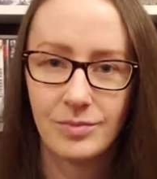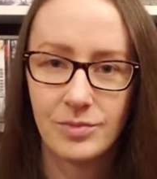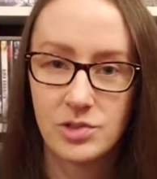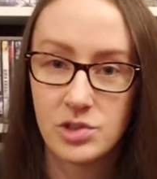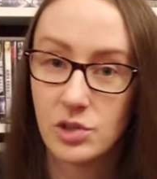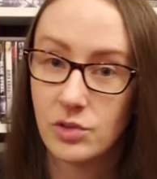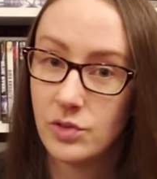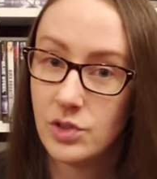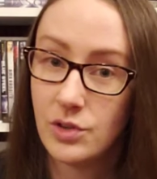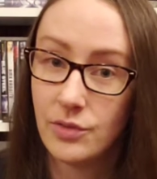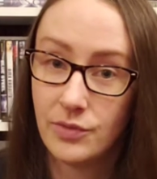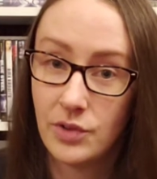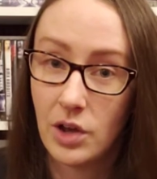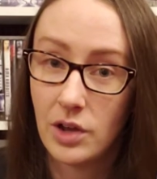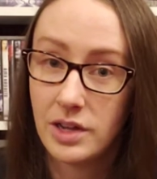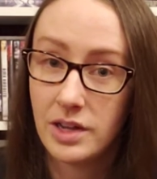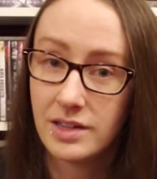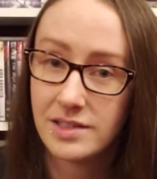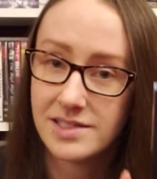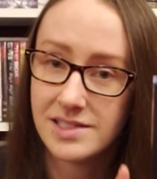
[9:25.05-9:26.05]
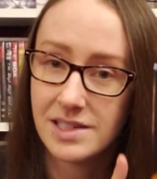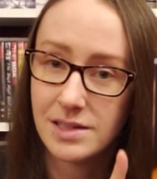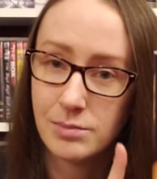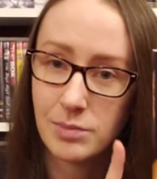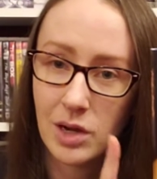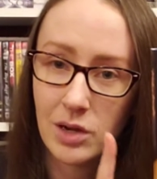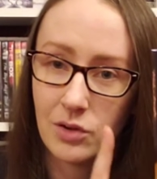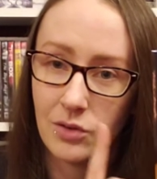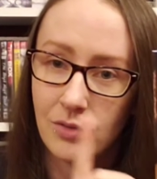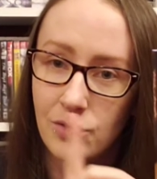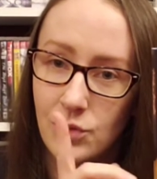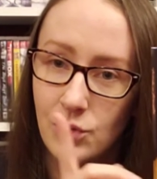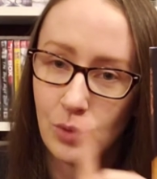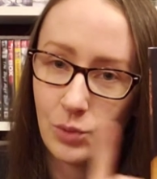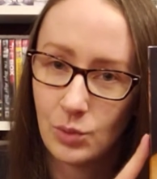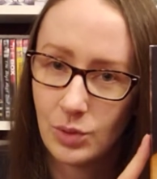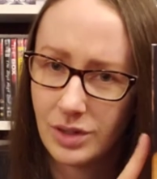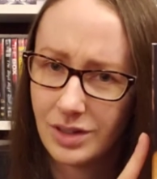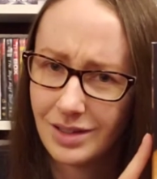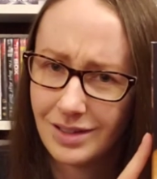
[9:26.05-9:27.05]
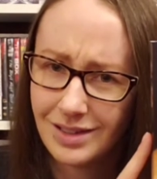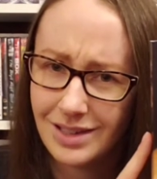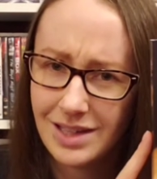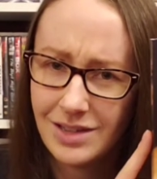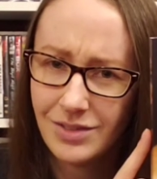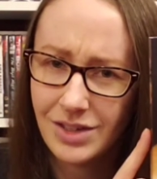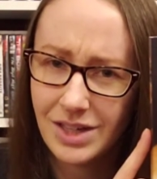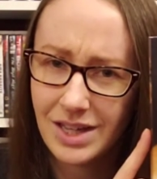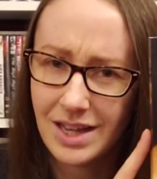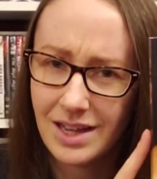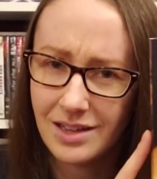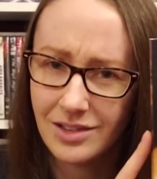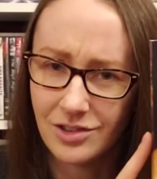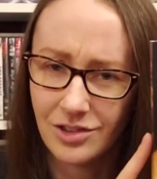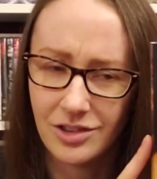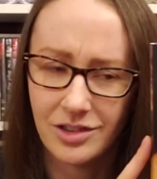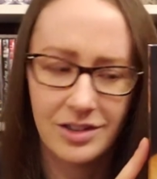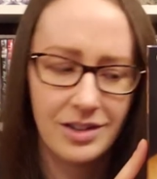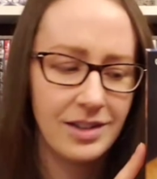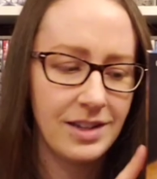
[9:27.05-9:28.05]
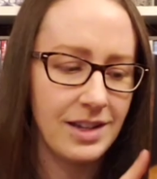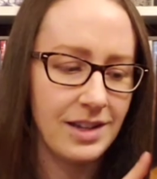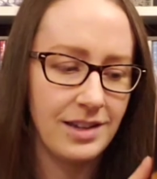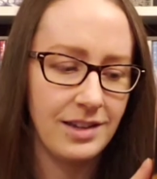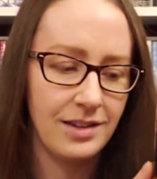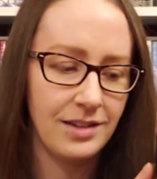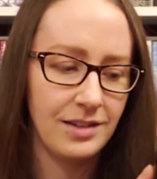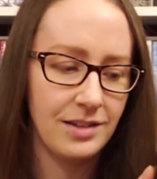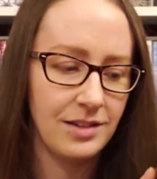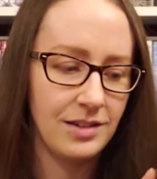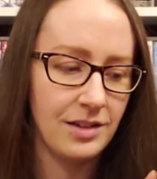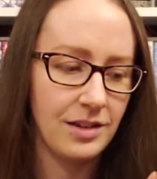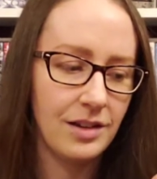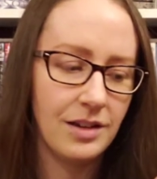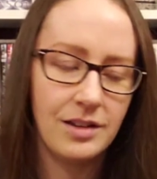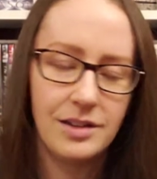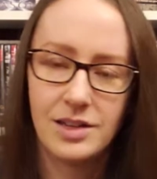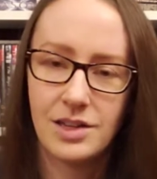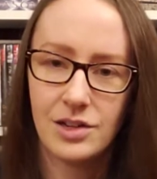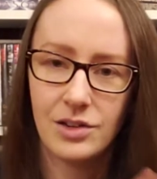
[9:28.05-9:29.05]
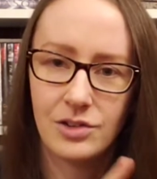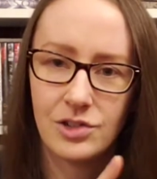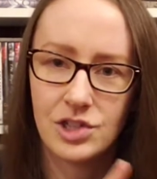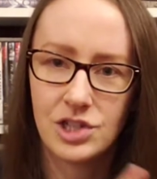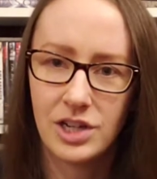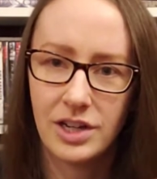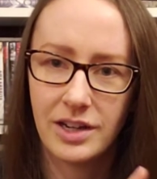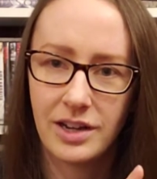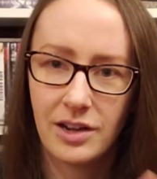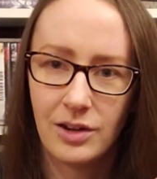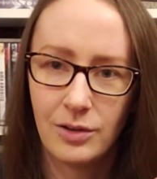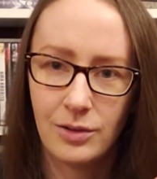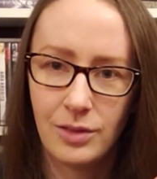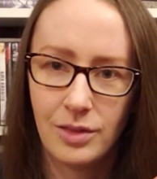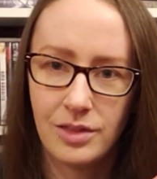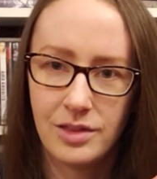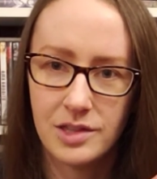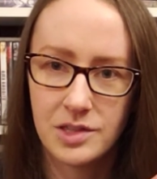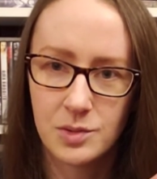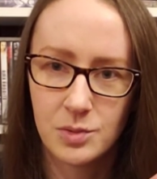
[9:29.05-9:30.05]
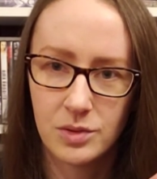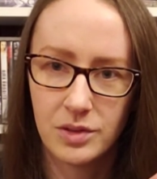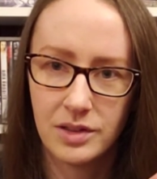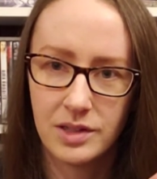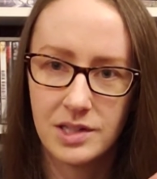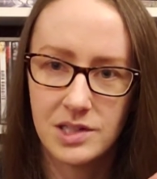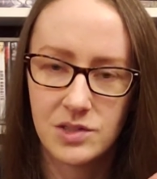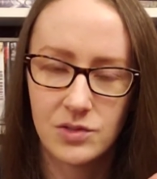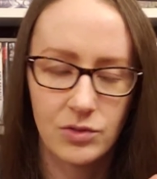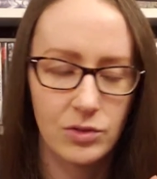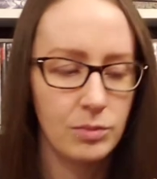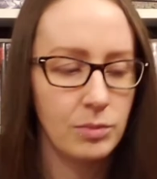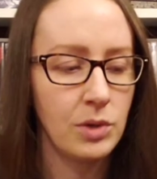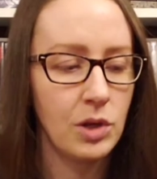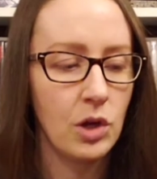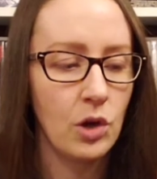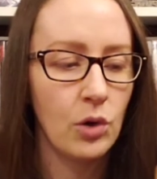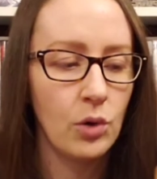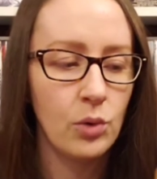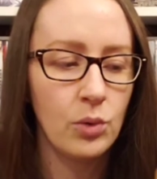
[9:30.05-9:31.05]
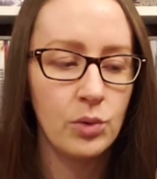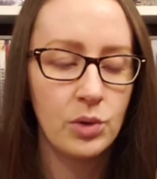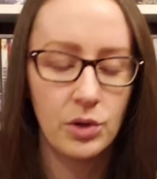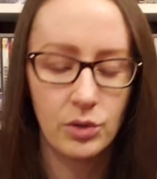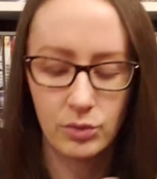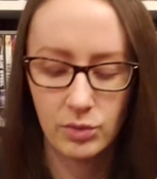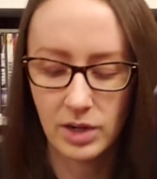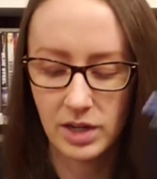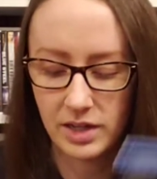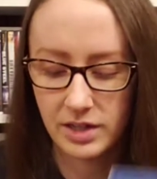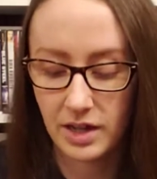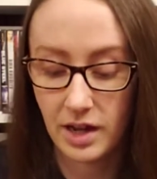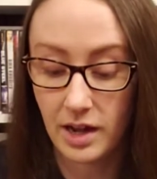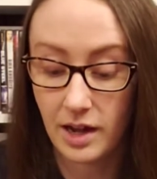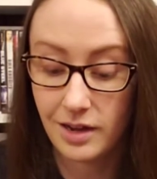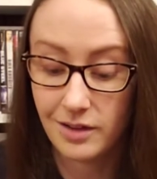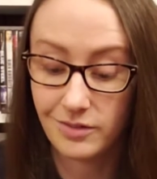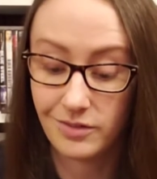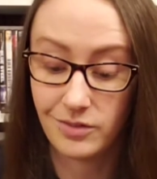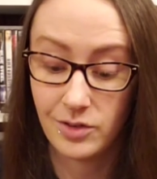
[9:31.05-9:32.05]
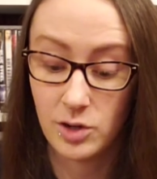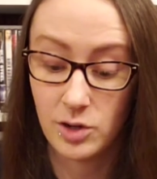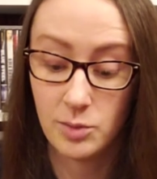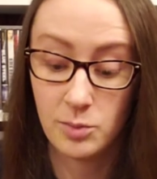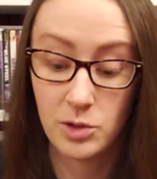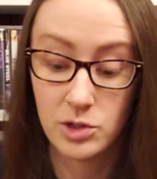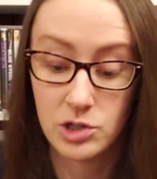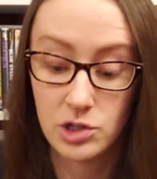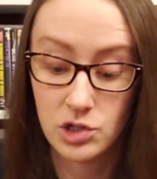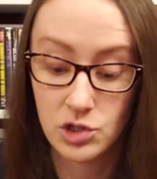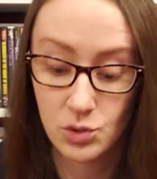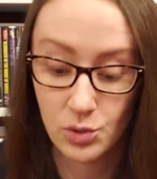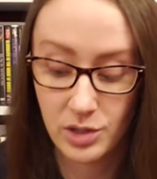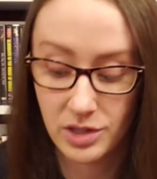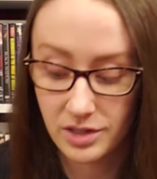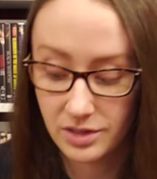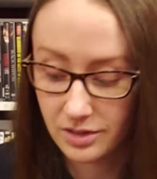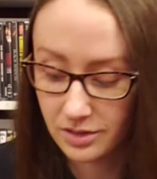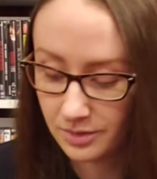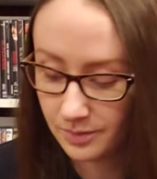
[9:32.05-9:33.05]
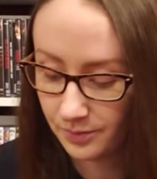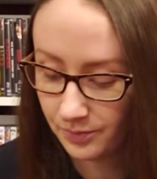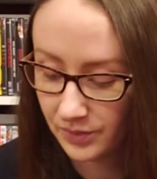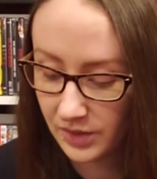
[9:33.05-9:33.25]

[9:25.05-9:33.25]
So if you have not yet seen my review, give it a gander, and you know, check out this release from Code Red. I very much enjoyed it.